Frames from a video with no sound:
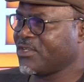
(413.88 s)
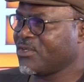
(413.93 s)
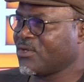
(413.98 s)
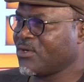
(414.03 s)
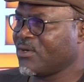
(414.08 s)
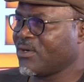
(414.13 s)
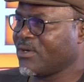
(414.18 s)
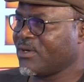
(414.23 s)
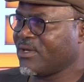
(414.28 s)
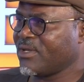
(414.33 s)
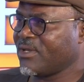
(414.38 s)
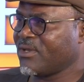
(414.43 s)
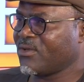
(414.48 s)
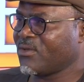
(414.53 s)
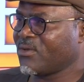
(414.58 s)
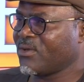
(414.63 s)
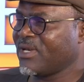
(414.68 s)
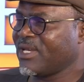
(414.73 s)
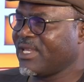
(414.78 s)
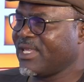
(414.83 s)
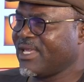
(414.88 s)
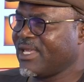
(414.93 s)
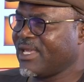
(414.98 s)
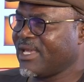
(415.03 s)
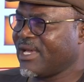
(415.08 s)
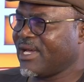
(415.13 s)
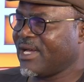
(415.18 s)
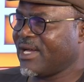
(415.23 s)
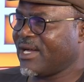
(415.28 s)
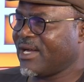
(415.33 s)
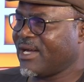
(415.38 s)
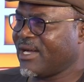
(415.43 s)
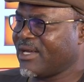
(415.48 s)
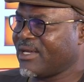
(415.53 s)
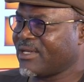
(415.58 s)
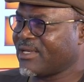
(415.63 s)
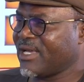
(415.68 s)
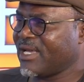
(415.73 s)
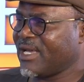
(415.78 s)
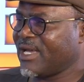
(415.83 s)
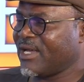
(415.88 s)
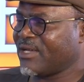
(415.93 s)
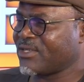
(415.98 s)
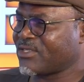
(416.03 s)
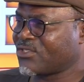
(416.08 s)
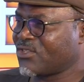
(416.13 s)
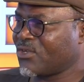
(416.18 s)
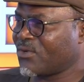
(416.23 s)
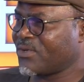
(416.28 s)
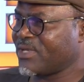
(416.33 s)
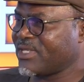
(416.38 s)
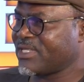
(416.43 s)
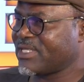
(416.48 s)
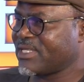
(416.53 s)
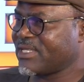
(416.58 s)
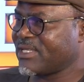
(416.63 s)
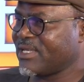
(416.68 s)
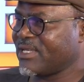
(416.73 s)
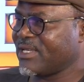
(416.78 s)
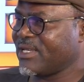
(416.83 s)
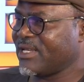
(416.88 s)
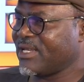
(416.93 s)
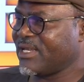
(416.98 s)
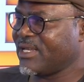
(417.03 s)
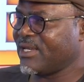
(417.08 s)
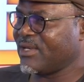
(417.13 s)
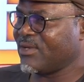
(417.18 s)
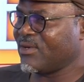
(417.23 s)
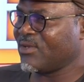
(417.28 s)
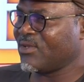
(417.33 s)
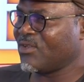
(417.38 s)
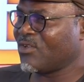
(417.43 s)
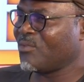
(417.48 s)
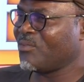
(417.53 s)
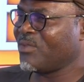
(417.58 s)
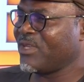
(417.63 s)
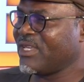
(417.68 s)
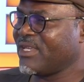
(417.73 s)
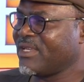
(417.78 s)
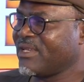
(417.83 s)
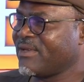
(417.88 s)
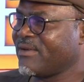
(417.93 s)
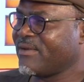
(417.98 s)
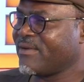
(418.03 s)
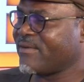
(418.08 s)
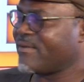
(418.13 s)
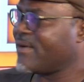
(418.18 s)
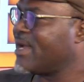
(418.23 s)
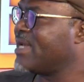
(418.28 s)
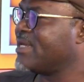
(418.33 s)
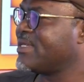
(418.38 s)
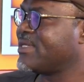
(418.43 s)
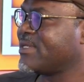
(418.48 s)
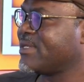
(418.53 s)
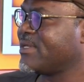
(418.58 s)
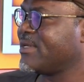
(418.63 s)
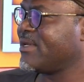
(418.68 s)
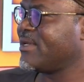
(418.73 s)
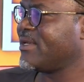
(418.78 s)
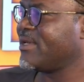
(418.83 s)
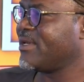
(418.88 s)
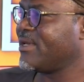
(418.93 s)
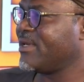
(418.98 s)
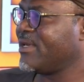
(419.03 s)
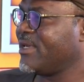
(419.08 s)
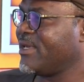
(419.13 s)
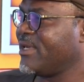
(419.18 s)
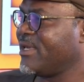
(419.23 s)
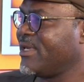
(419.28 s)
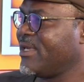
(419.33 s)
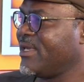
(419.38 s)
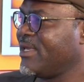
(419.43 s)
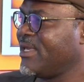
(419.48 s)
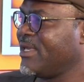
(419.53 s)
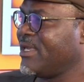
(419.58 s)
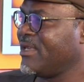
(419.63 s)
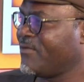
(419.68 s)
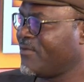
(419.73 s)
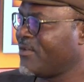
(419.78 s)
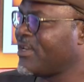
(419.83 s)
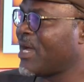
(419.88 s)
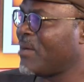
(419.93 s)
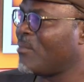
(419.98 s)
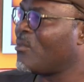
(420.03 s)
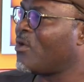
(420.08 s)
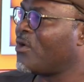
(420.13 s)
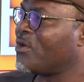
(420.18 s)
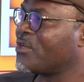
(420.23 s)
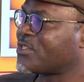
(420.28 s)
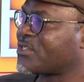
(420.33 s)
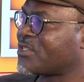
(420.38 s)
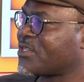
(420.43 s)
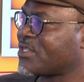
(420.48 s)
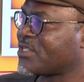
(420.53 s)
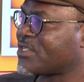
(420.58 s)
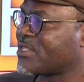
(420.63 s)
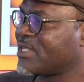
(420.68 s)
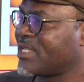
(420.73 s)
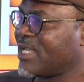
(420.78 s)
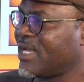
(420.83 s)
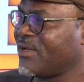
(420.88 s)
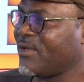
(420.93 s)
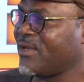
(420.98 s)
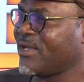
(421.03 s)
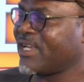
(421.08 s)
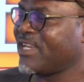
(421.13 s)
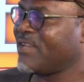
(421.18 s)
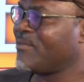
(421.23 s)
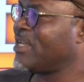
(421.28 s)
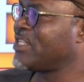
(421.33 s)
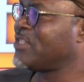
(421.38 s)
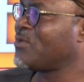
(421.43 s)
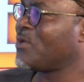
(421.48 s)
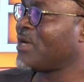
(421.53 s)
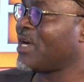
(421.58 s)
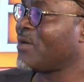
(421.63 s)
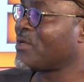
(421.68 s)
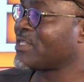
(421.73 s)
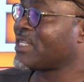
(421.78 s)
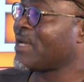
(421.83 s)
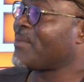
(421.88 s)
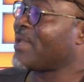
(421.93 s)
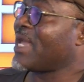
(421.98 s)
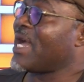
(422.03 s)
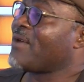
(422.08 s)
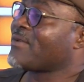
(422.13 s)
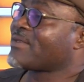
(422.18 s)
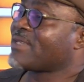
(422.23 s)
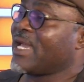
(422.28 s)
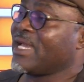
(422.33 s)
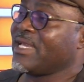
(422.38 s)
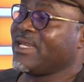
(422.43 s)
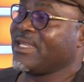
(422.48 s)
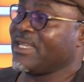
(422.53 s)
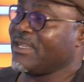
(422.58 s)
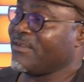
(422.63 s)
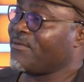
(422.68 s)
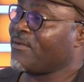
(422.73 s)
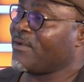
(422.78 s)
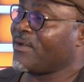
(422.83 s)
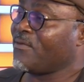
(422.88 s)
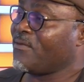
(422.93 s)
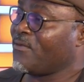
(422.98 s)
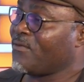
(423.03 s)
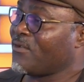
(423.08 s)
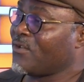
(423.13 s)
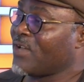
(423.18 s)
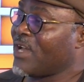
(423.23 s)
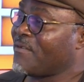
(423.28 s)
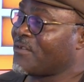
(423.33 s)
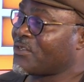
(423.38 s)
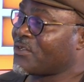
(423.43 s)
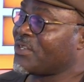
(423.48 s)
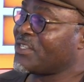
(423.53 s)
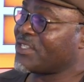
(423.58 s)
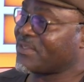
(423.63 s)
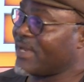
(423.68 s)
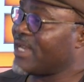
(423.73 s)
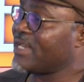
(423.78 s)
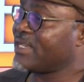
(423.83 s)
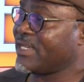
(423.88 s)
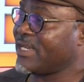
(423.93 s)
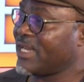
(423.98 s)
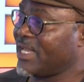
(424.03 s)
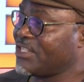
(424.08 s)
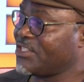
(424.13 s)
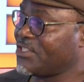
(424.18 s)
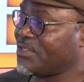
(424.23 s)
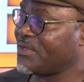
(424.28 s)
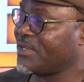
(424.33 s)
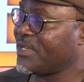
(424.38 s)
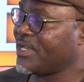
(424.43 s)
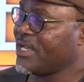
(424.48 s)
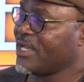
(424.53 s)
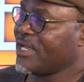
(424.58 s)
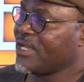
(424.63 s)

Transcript: know, not only are our stories, you know, not being read even amongst us. You can imagine what's happening outside here if we don't have stories read in Nigeria,